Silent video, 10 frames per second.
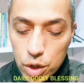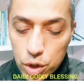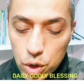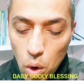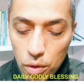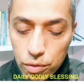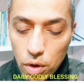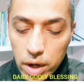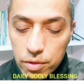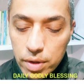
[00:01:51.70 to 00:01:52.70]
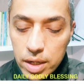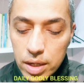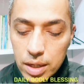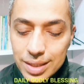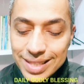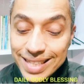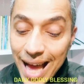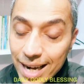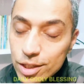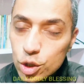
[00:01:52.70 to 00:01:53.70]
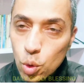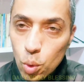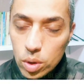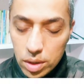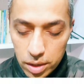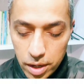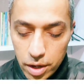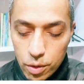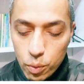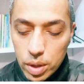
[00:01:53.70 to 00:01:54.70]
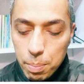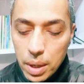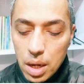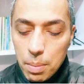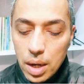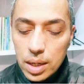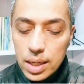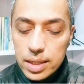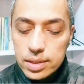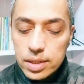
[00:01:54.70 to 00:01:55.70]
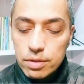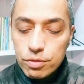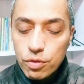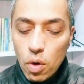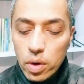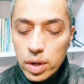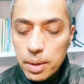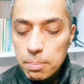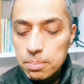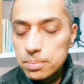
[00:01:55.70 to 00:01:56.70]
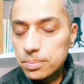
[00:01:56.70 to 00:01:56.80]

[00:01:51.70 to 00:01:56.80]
Your forgiving that soul will become a lesson for him